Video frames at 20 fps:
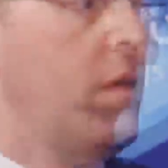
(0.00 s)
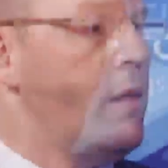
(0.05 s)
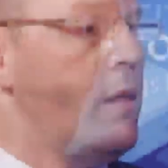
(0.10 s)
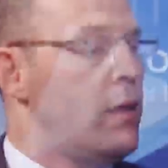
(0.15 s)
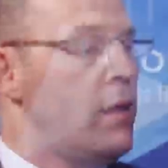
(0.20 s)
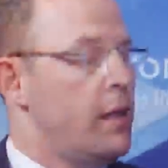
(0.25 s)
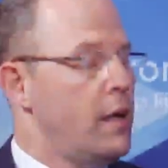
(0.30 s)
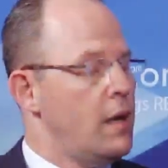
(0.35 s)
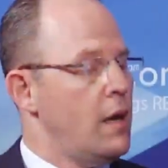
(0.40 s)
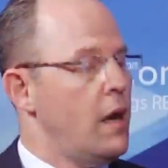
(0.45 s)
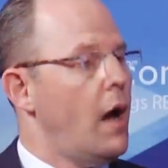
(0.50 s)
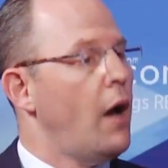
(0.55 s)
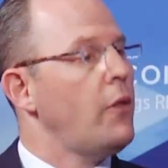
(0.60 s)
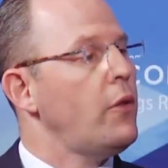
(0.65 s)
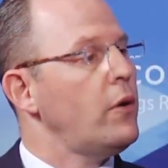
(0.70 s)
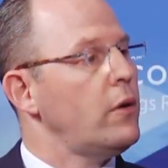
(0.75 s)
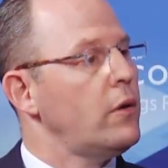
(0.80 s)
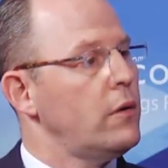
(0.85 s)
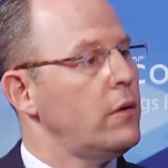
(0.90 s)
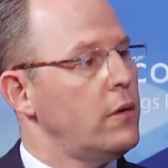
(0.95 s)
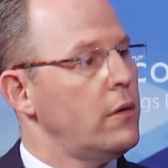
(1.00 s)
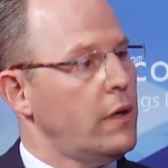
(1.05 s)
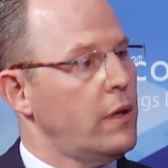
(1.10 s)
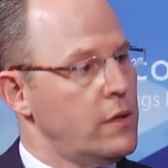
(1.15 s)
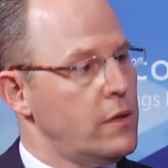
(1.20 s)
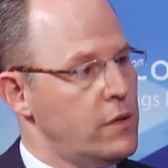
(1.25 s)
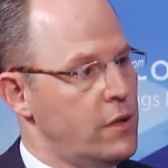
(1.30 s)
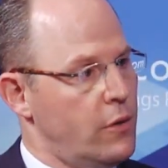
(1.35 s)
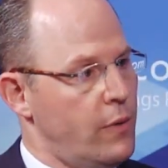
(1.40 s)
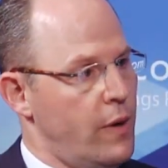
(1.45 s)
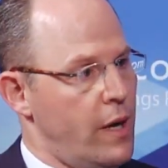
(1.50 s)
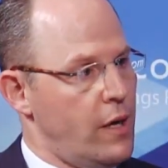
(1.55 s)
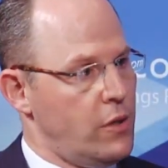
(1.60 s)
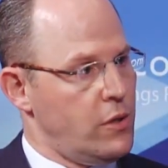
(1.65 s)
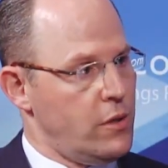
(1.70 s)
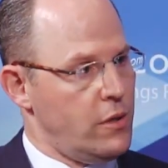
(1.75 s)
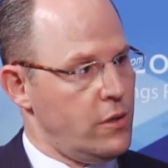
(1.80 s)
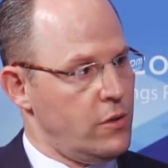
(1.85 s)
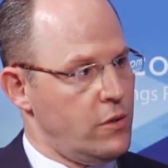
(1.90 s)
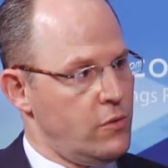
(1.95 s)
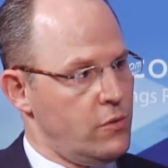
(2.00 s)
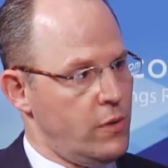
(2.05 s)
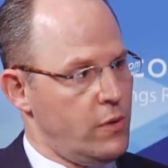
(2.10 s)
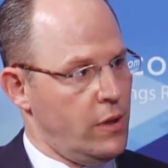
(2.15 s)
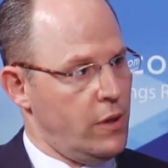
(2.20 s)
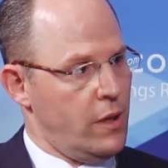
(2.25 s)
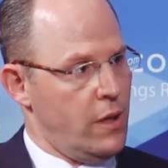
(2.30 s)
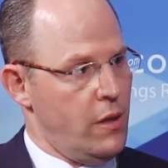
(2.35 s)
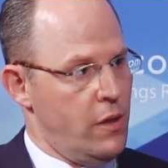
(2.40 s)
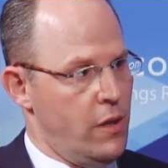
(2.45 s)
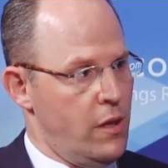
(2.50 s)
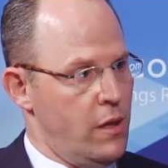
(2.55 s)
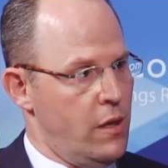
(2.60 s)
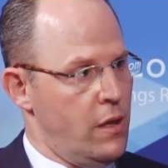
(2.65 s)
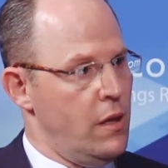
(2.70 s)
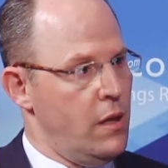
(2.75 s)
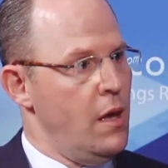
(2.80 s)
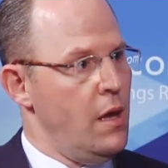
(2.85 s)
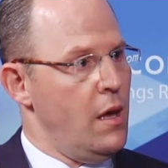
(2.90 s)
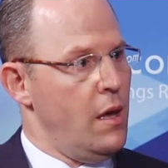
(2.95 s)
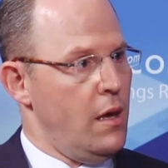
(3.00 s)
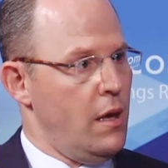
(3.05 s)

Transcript: The other consideration is really the